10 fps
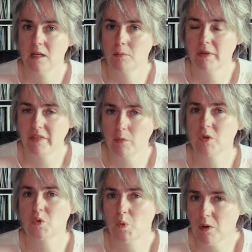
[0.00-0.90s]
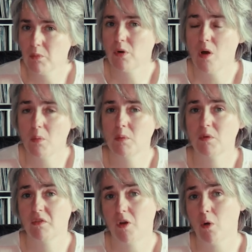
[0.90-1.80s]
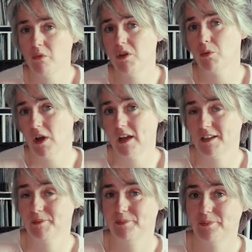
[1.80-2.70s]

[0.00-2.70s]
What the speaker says: But there was one problem with O.V. Wright.